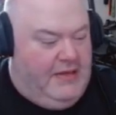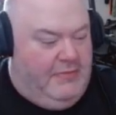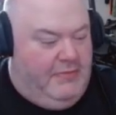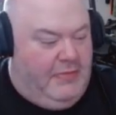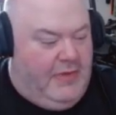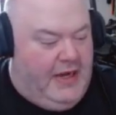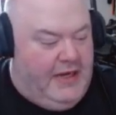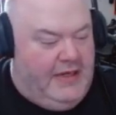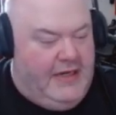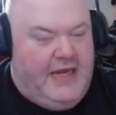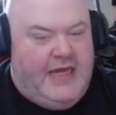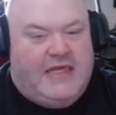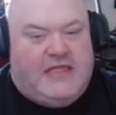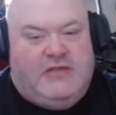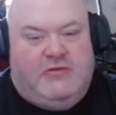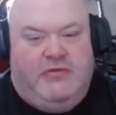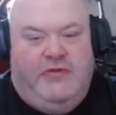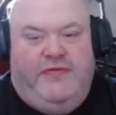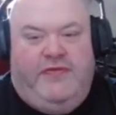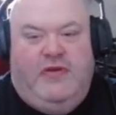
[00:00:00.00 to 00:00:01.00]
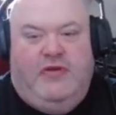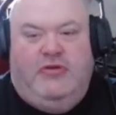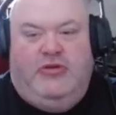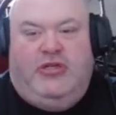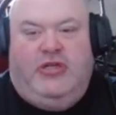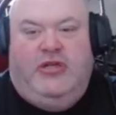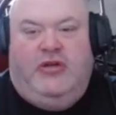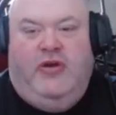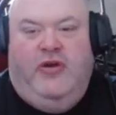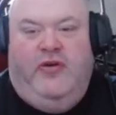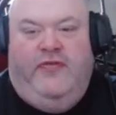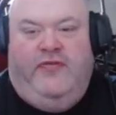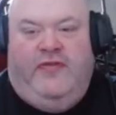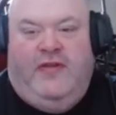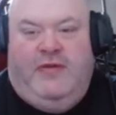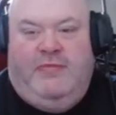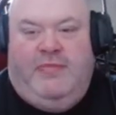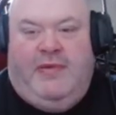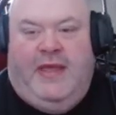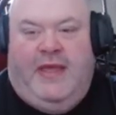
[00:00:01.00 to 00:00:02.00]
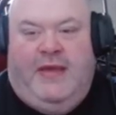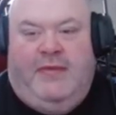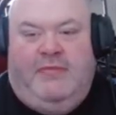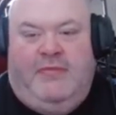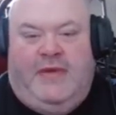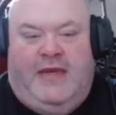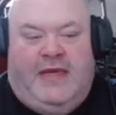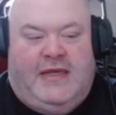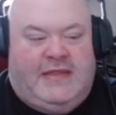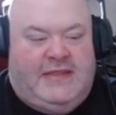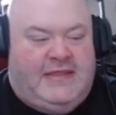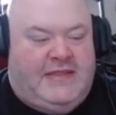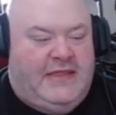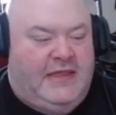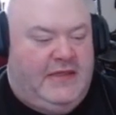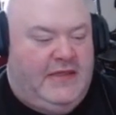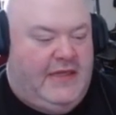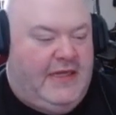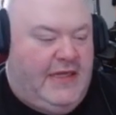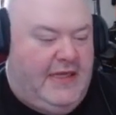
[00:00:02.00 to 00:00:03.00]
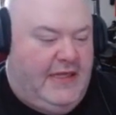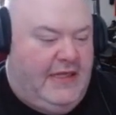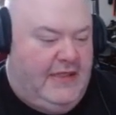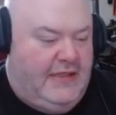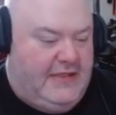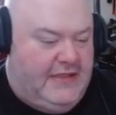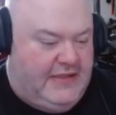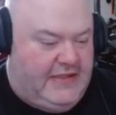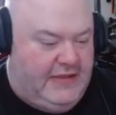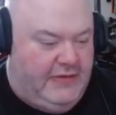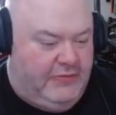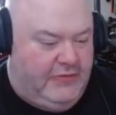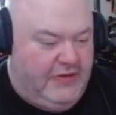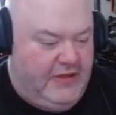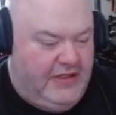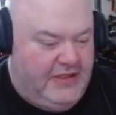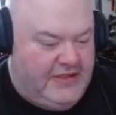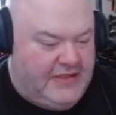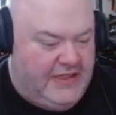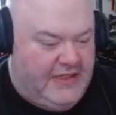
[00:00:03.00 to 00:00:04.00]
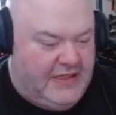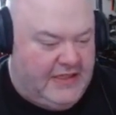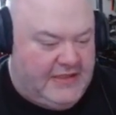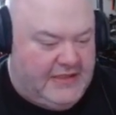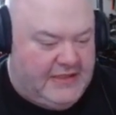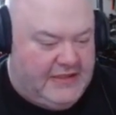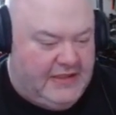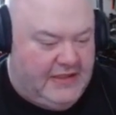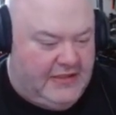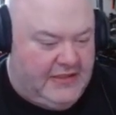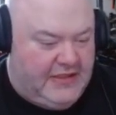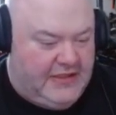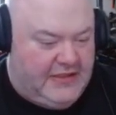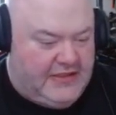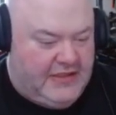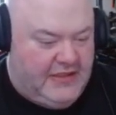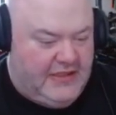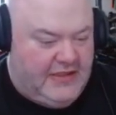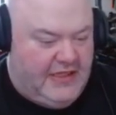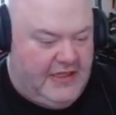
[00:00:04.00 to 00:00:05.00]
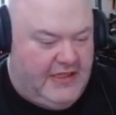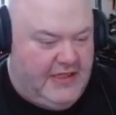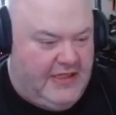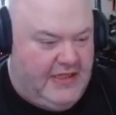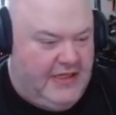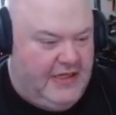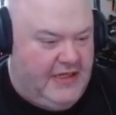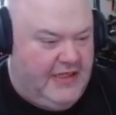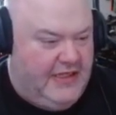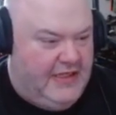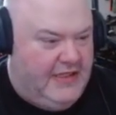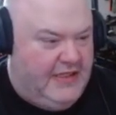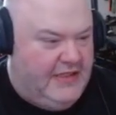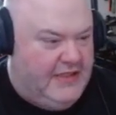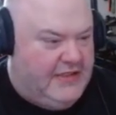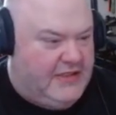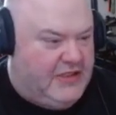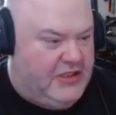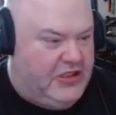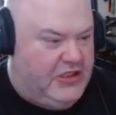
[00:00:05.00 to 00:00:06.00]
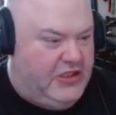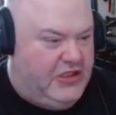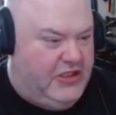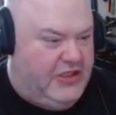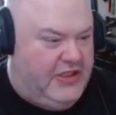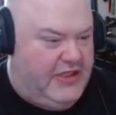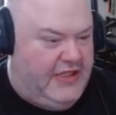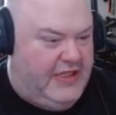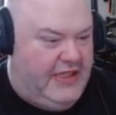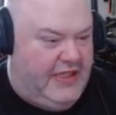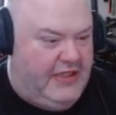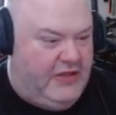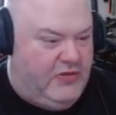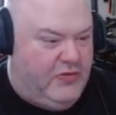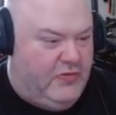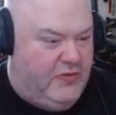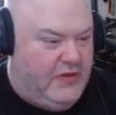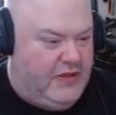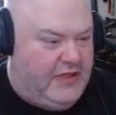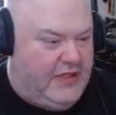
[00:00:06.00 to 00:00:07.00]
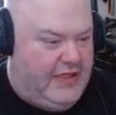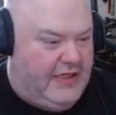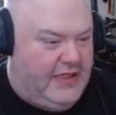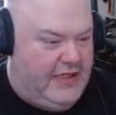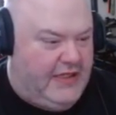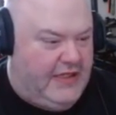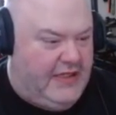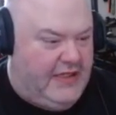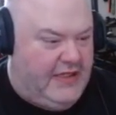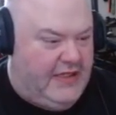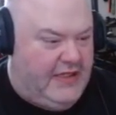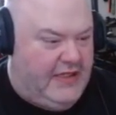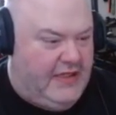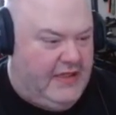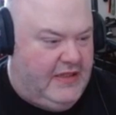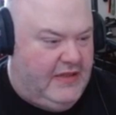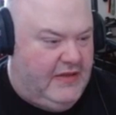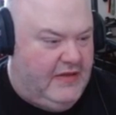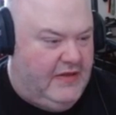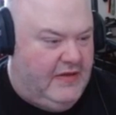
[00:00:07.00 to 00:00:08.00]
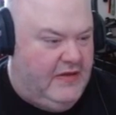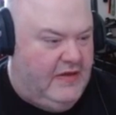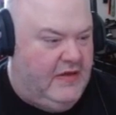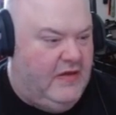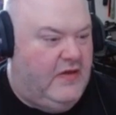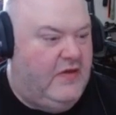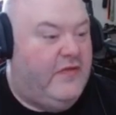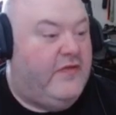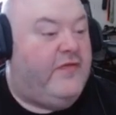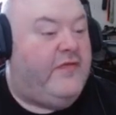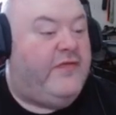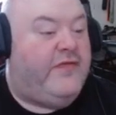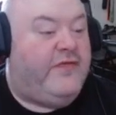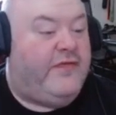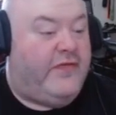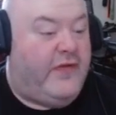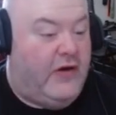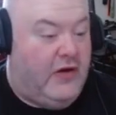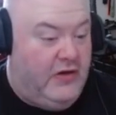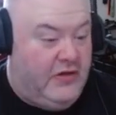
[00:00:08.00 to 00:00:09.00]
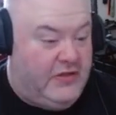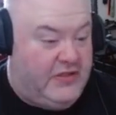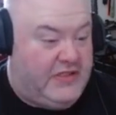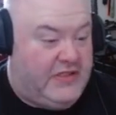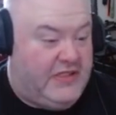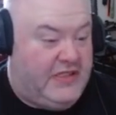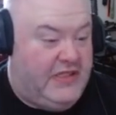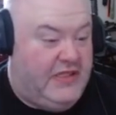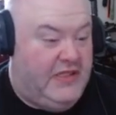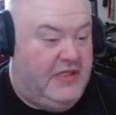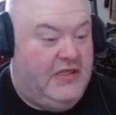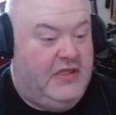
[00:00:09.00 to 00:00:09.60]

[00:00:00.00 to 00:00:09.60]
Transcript: My next review should hopefully be up next Sunday. Let's see, what is next Sunday? Sunday, it is the twenty-first